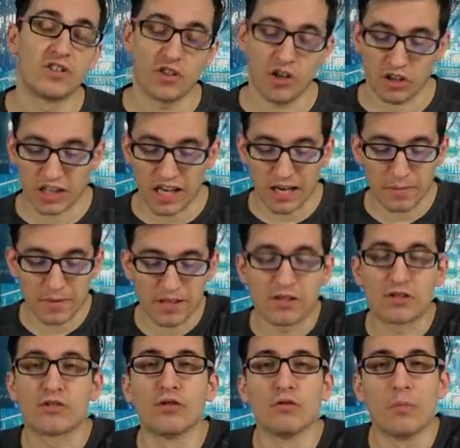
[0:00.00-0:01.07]
your game
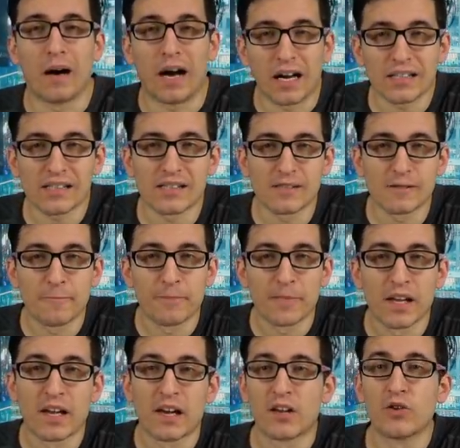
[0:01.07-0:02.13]
is two bucks
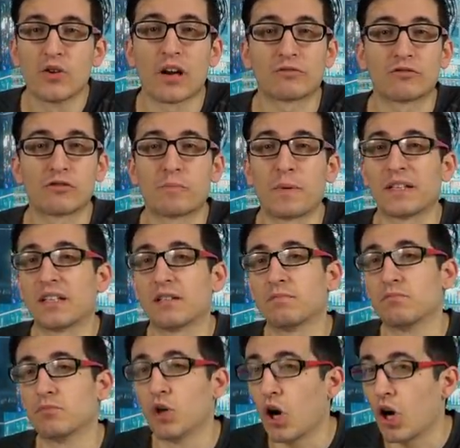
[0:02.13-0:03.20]
you have to spend a
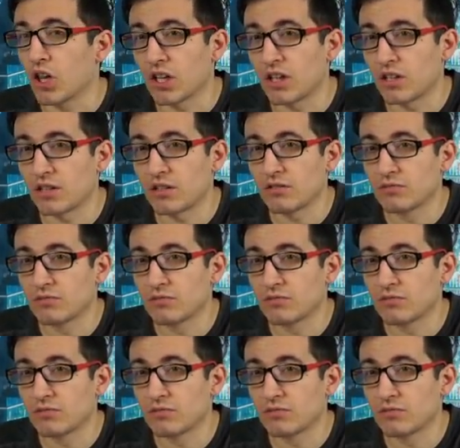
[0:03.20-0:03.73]
dollar